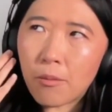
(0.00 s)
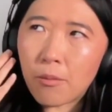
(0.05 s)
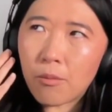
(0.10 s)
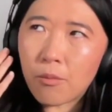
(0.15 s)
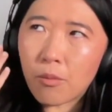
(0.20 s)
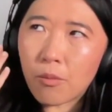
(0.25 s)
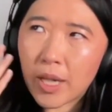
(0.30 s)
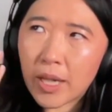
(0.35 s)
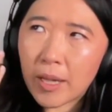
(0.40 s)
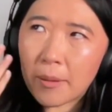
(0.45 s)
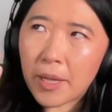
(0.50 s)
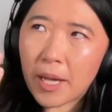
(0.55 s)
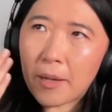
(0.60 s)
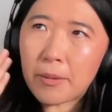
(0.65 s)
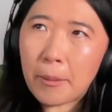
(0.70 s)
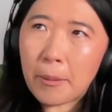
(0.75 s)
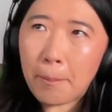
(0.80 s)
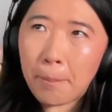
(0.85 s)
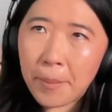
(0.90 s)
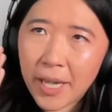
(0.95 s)
really be able to
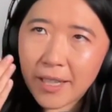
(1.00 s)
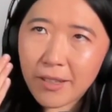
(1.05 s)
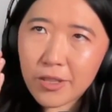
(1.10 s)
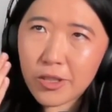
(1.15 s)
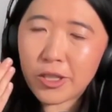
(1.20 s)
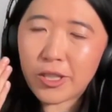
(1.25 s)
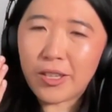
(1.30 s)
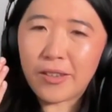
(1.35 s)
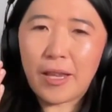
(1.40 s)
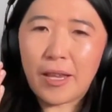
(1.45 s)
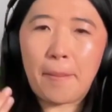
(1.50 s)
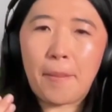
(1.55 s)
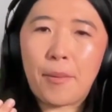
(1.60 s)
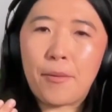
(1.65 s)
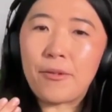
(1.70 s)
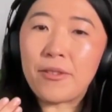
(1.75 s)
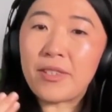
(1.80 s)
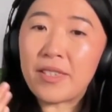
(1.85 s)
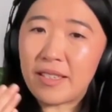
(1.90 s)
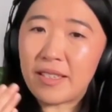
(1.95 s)
picture that
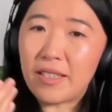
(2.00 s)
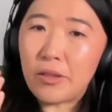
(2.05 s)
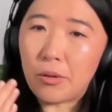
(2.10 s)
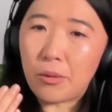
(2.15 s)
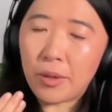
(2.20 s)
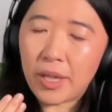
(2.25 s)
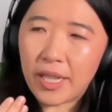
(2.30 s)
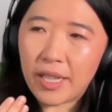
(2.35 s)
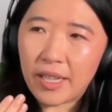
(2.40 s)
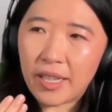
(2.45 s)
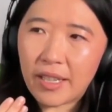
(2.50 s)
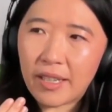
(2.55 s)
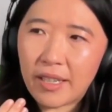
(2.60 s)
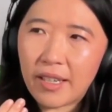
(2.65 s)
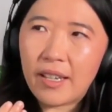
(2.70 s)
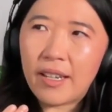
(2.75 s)
person in your head.